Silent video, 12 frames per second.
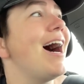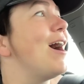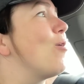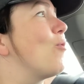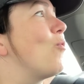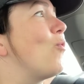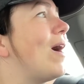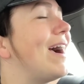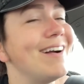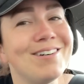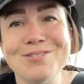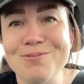a
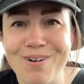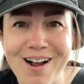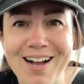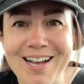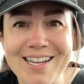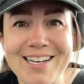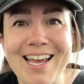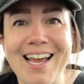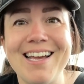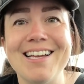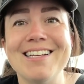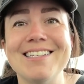wild ride,
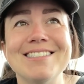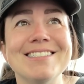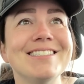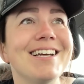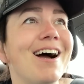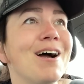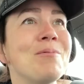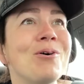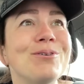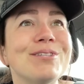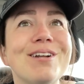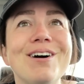and I'm
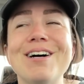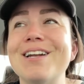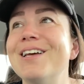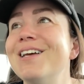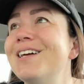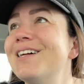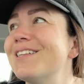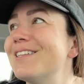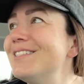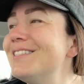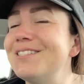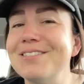holding on.
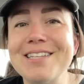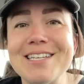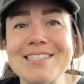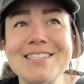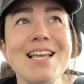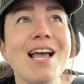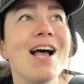Let's do this.